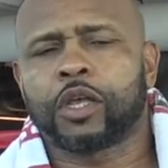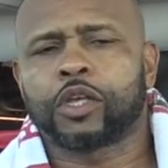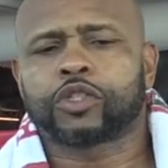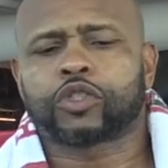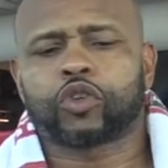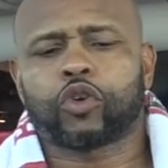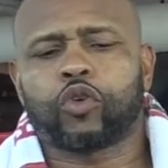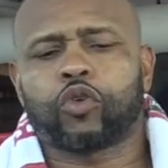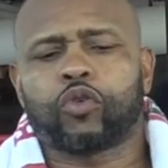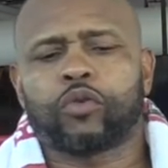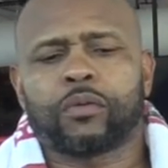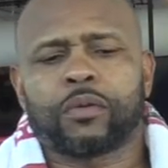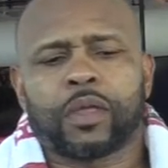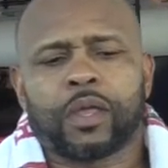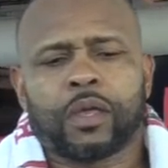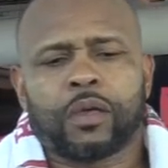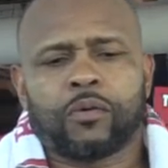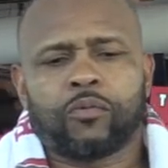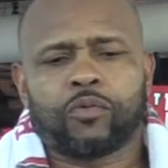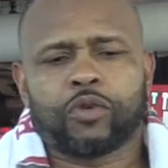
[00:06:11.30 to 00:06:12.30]
So
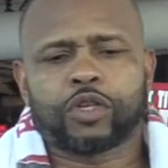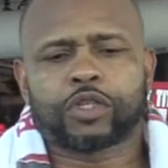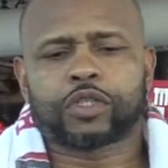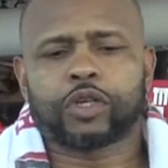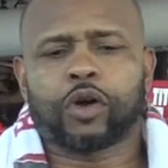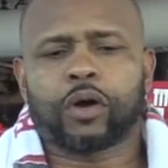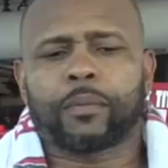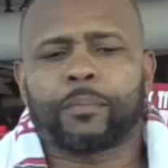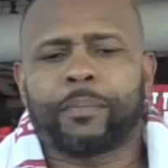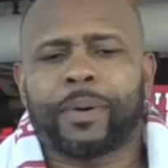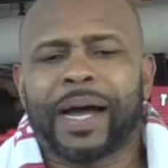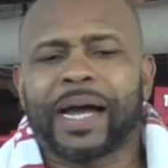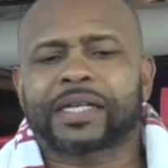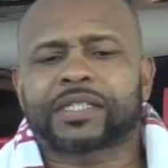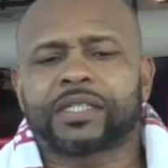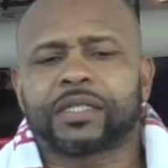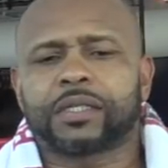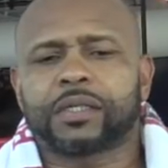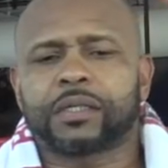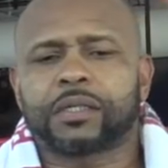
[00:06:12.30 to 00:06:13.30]
when you talk
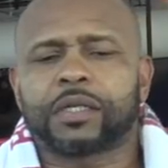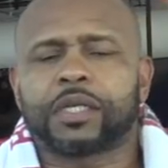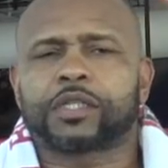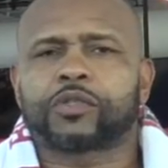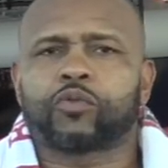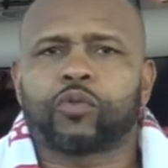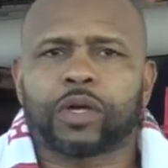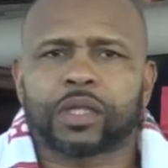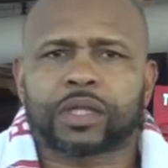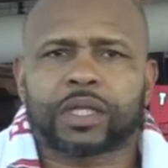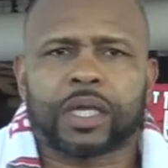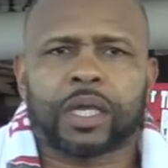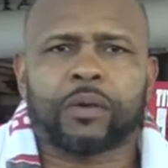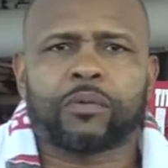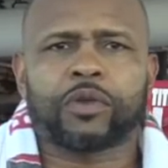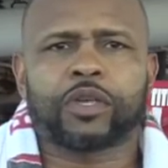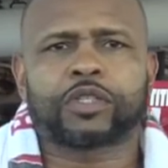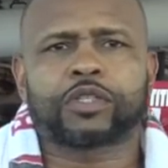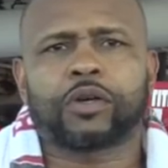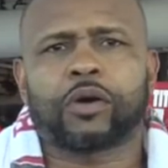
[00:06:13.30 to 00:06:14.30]
boxing, it's one thing.
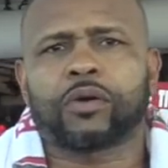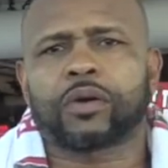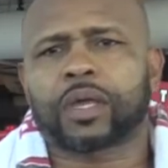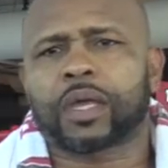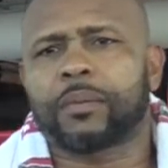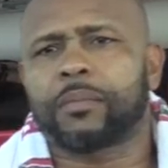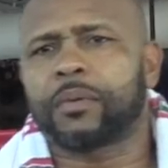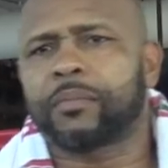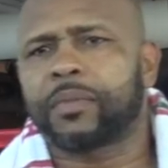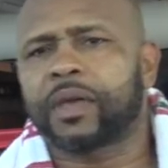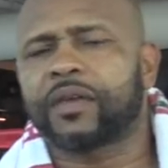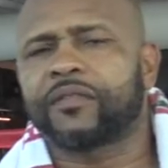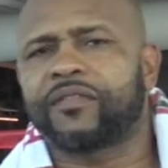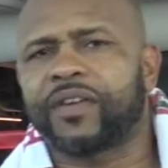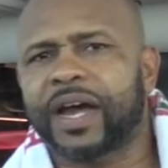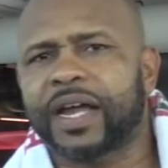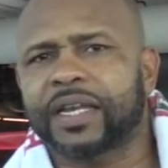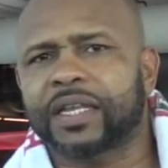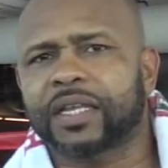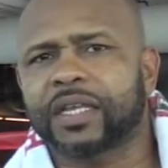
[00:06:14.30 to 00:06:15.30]
When you talk MMA
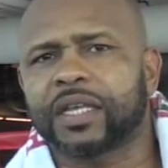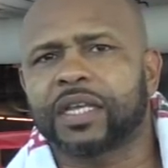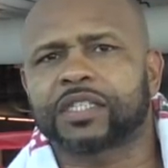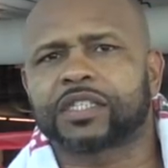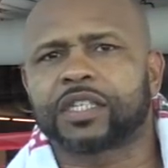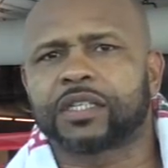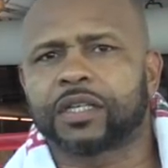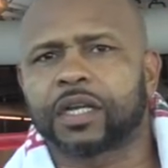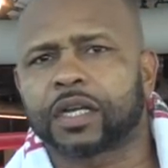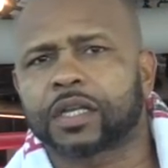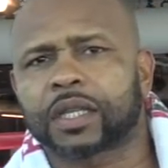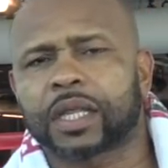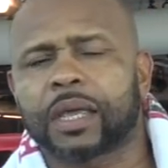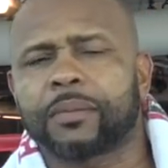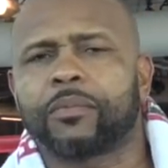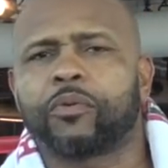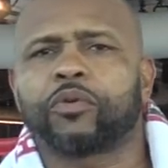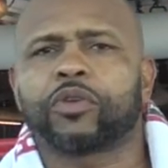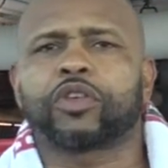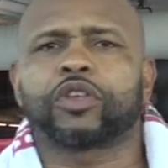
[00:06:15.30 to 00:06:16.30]
fighting, it's another
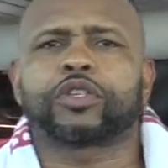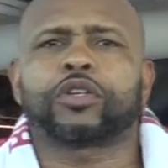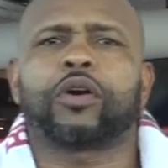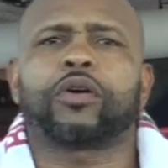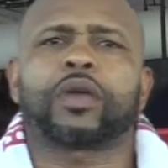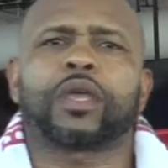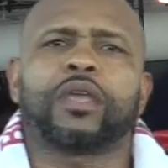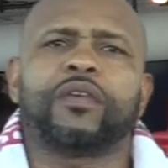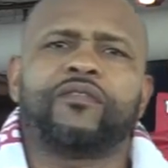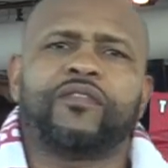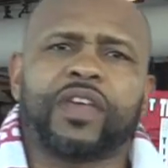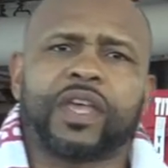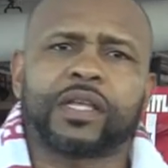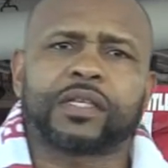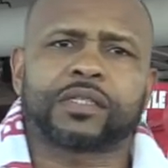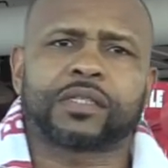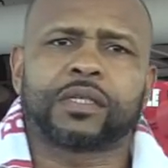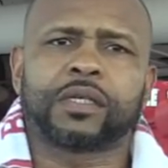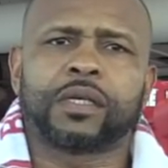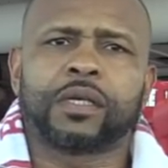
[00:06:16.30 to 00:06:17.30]
thing. But when you talk
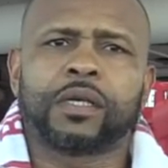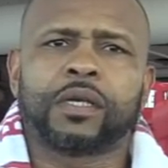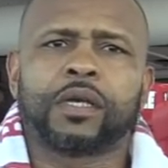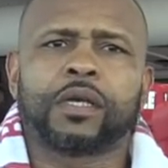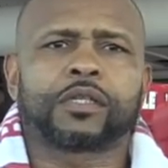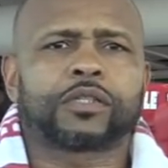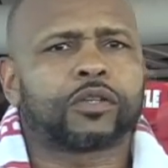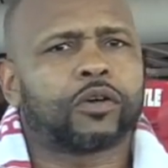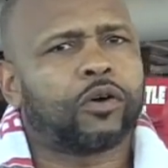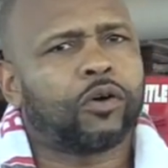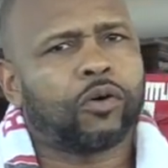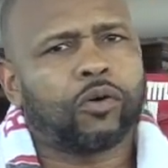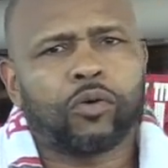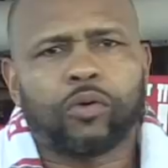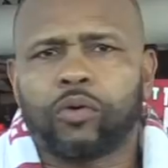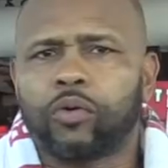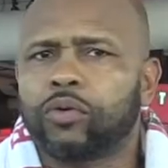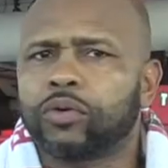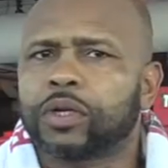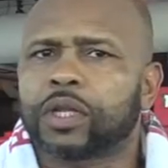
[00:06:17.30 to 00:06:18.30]
events, it's a
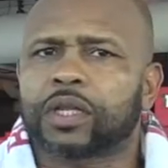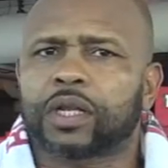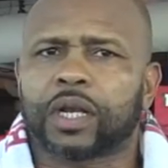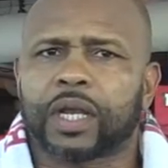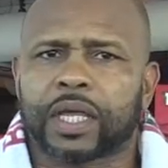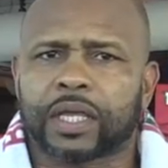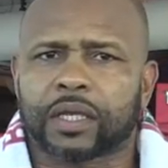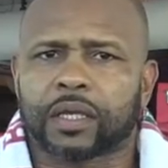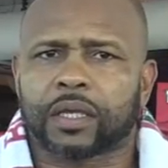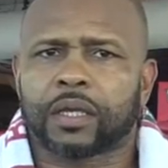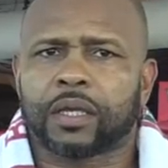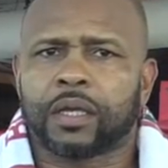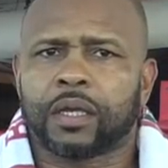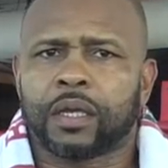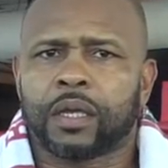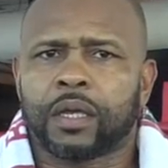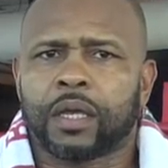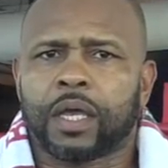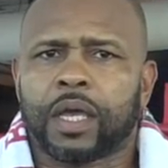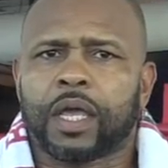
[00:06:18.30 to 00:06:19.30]
whole nother life.
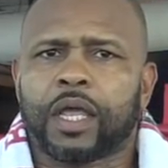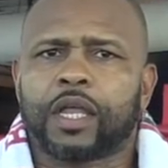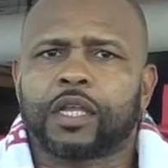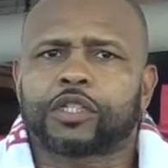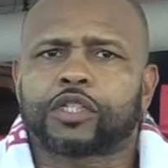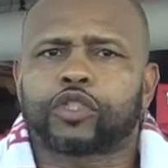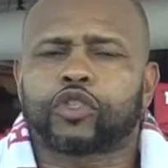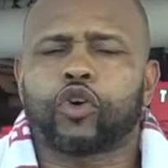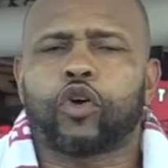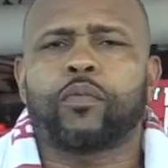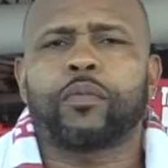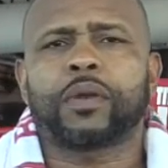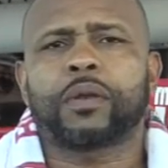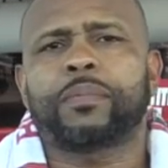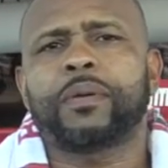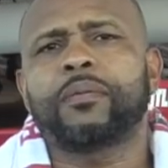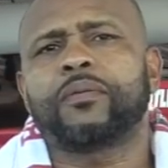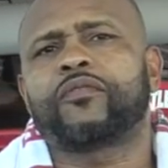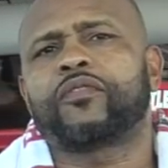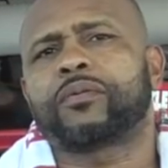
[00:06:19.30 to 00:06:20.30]
And so many
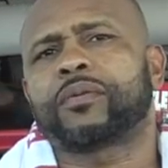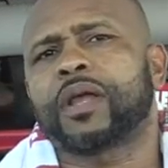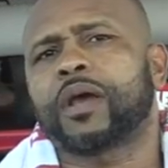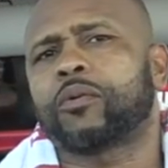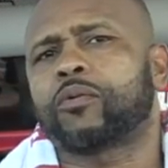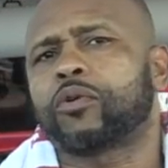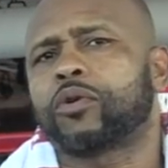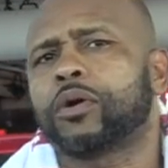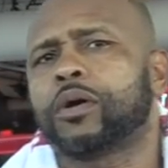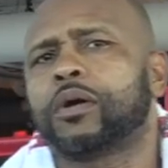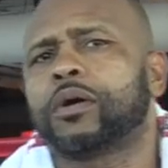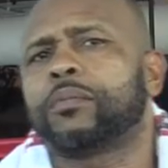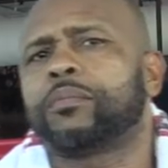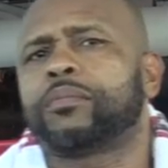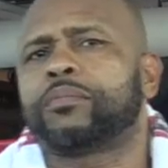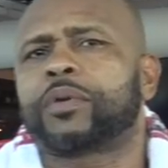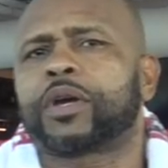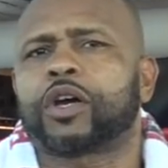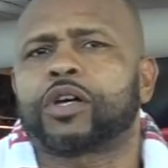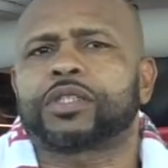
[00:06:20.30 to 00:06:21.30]
people from that
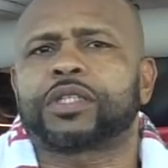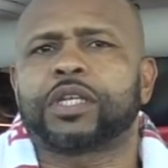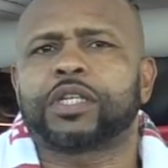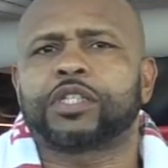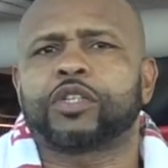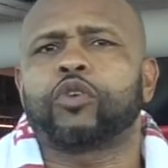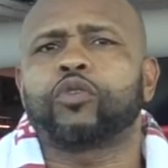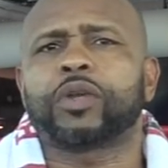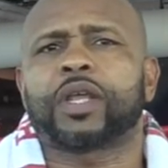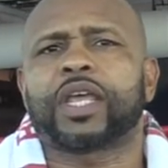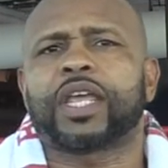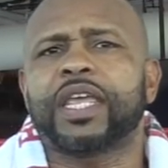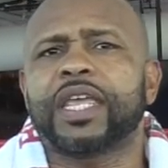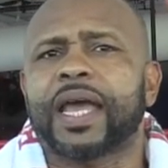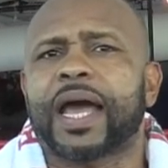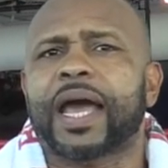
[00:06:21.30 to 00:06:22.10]
world, because they know that he